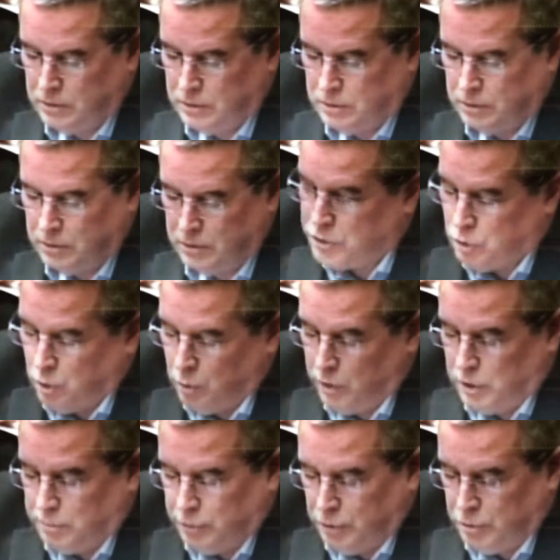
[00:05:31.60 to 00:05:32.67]
who has
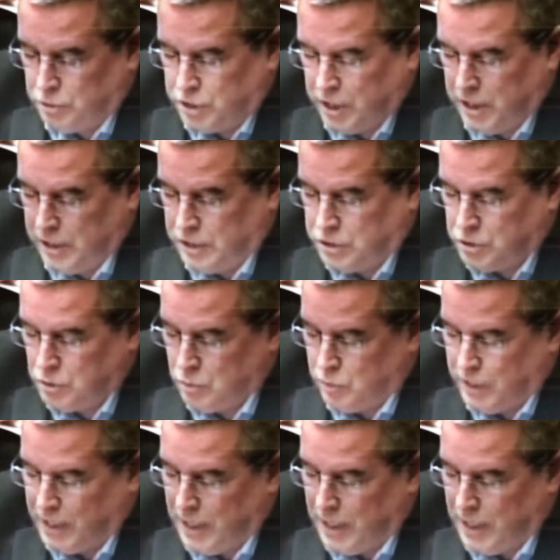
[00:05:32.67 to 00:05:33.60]
or will abuse kids,